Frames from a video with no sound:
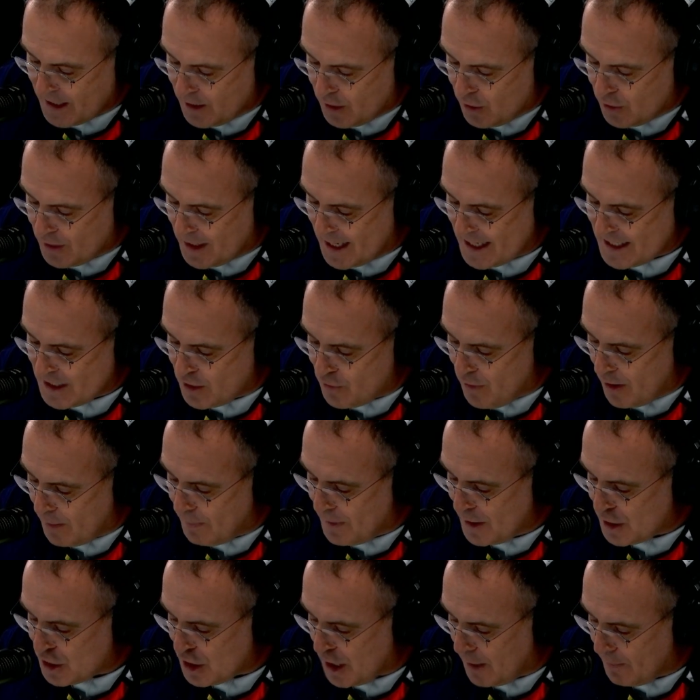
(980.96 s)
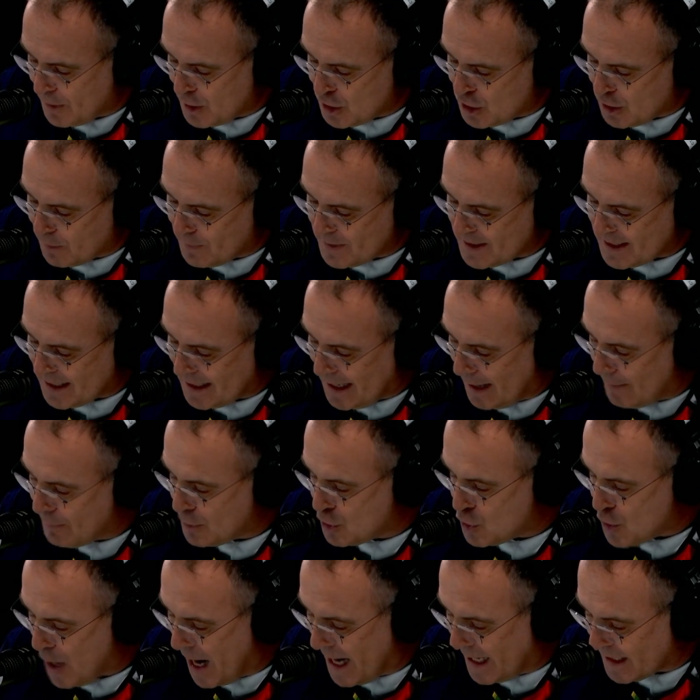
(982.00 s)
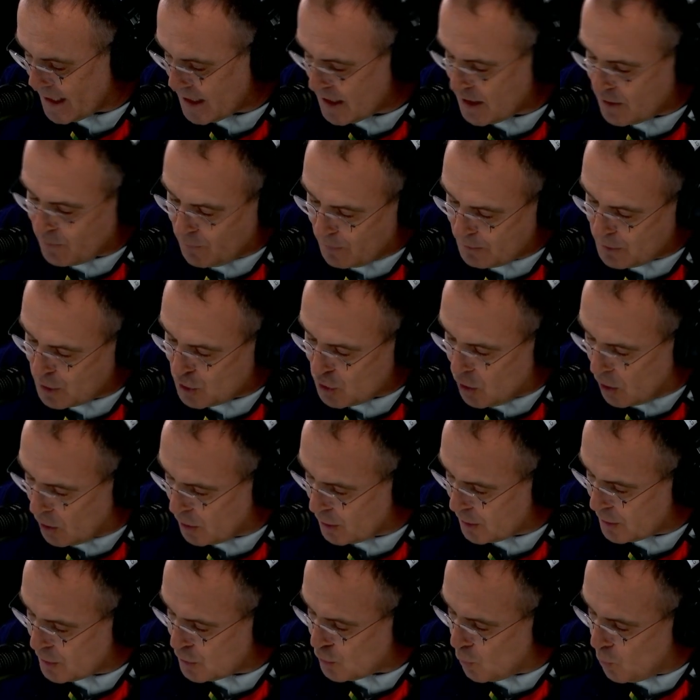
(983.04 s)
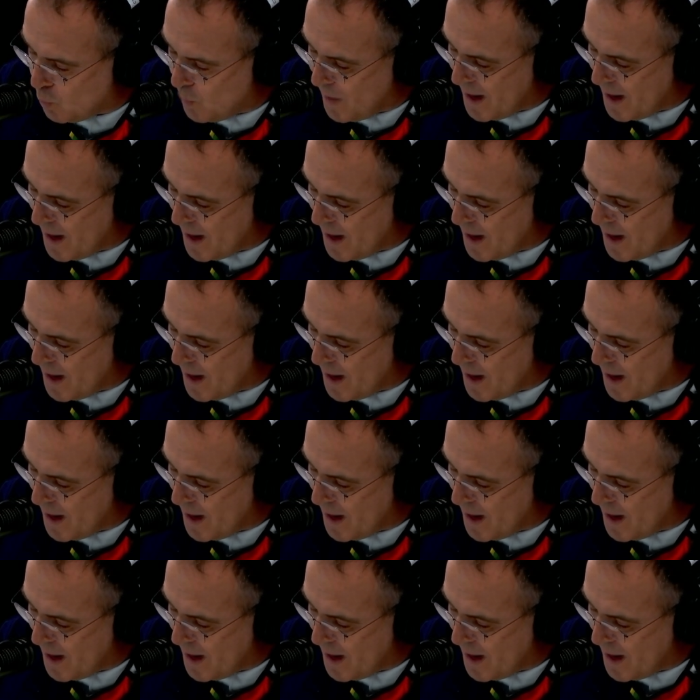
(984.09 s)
In the United Rugby Championship, is the club Dragons from Scotland or